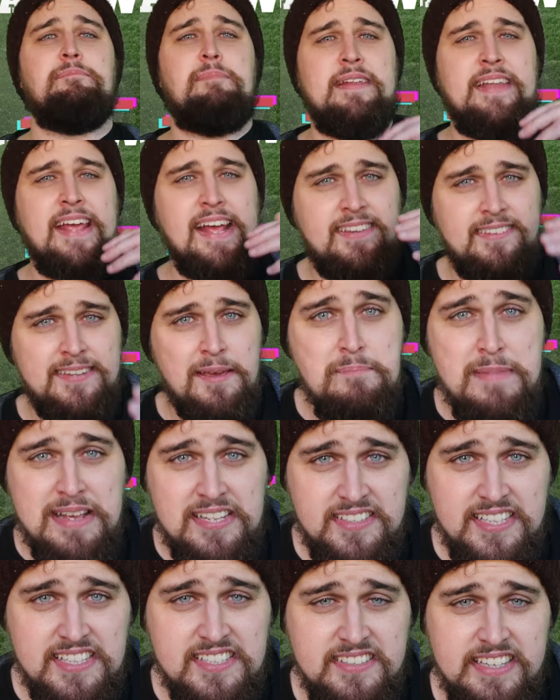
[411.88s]
have been hit and
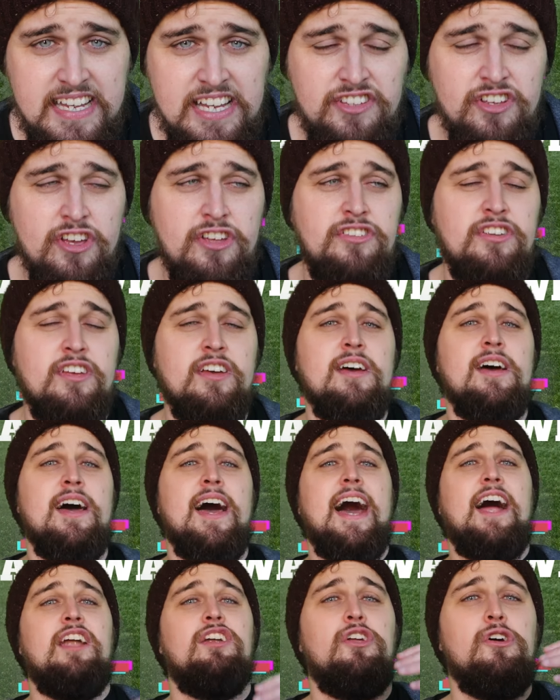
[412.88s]
miss this season,
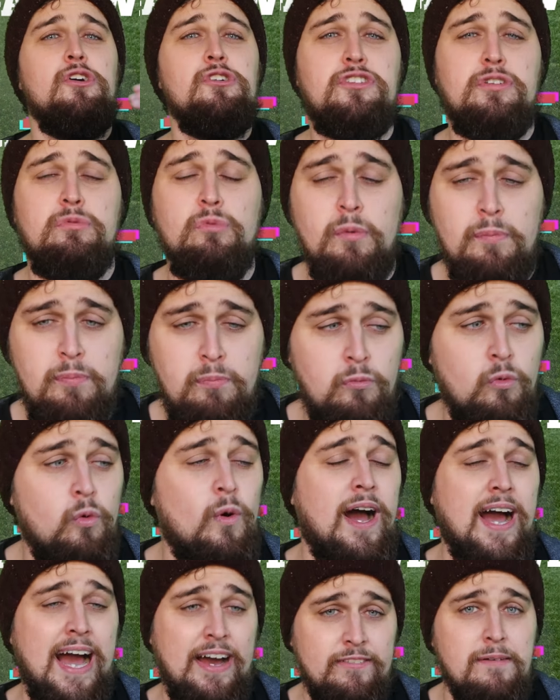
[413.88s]
and Luton will
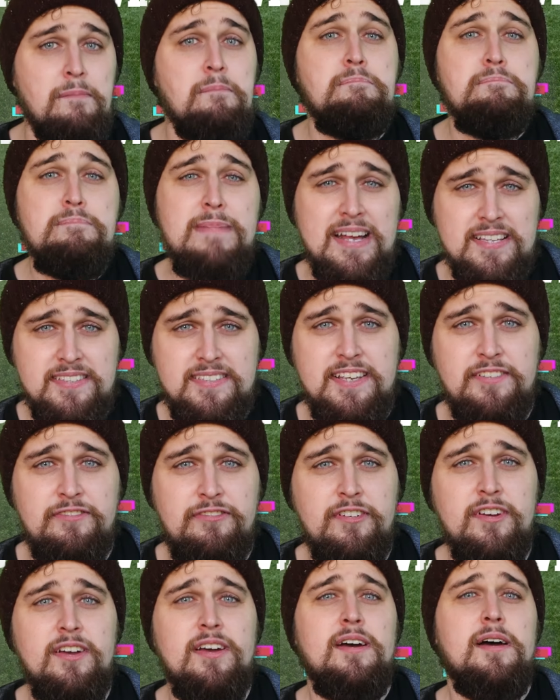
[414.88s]
have a
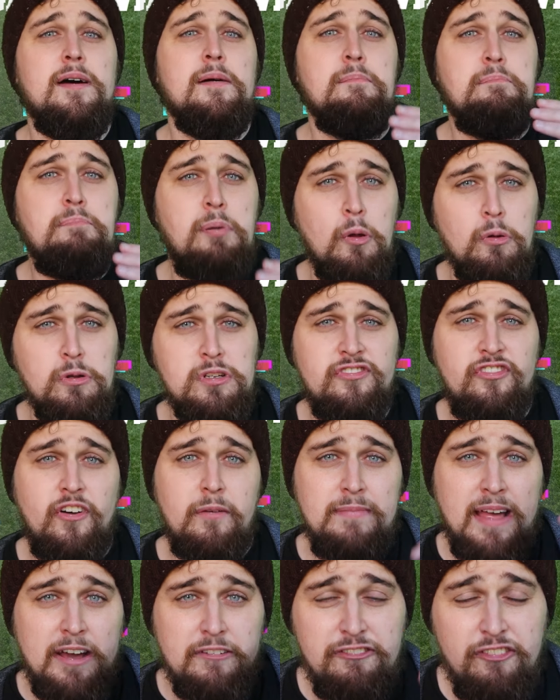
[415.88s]
massive boost
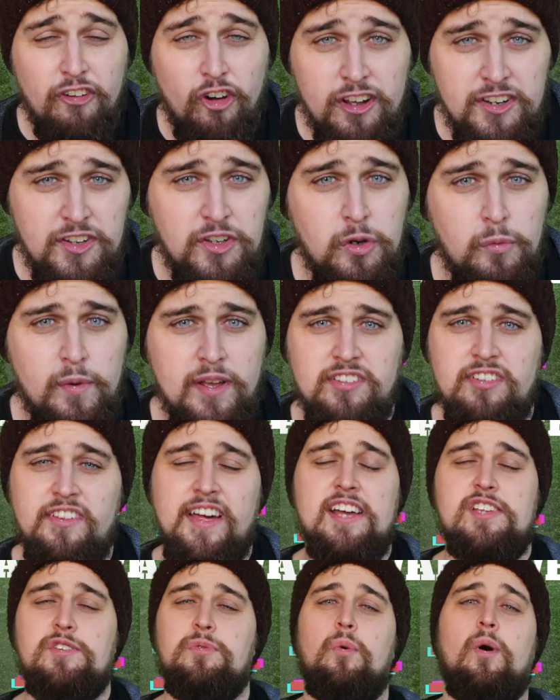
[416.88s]
from that 4-0 win, so
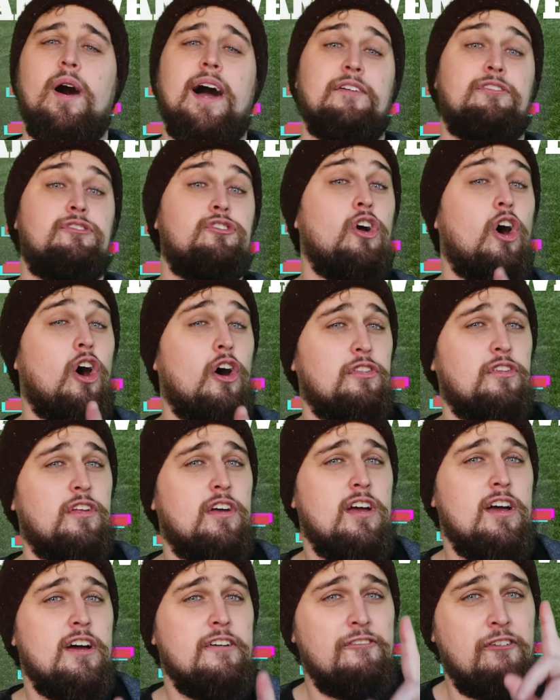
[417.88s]
that's why I've gone
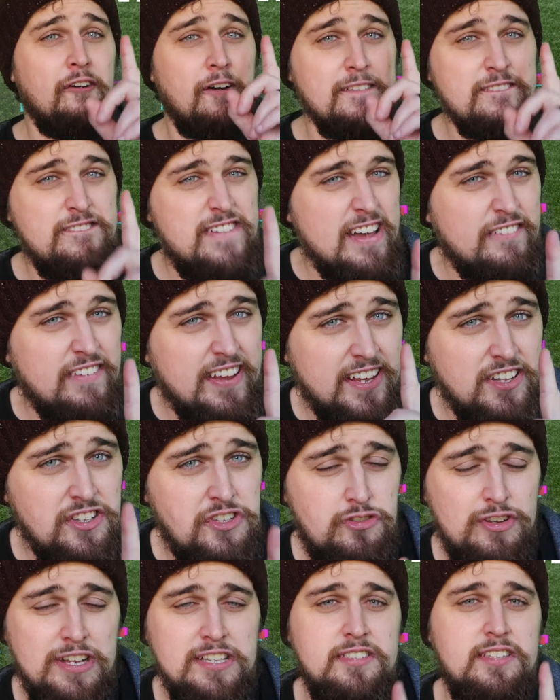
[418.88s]
for a very
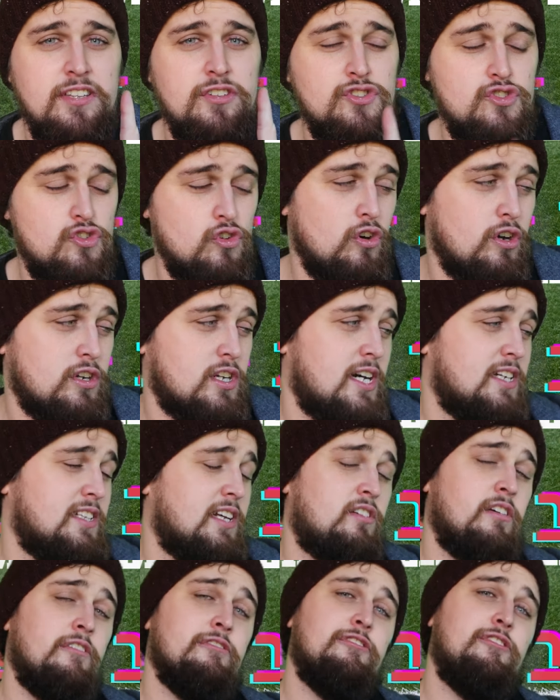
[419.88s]
interesting draw, guys.
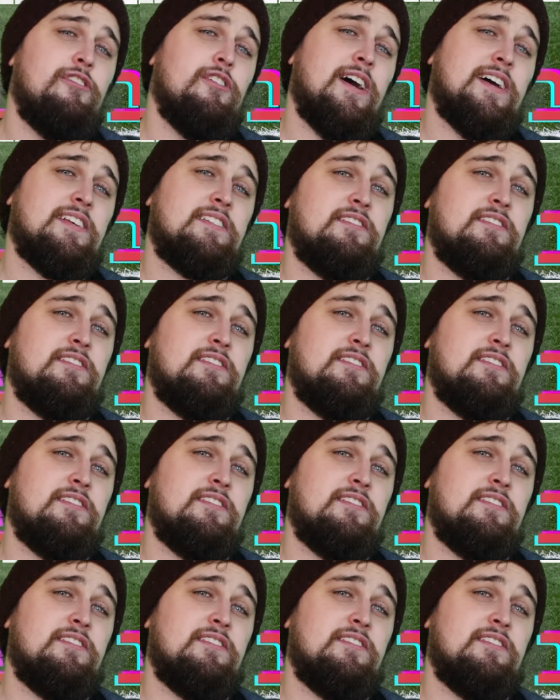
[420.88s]
I've gone for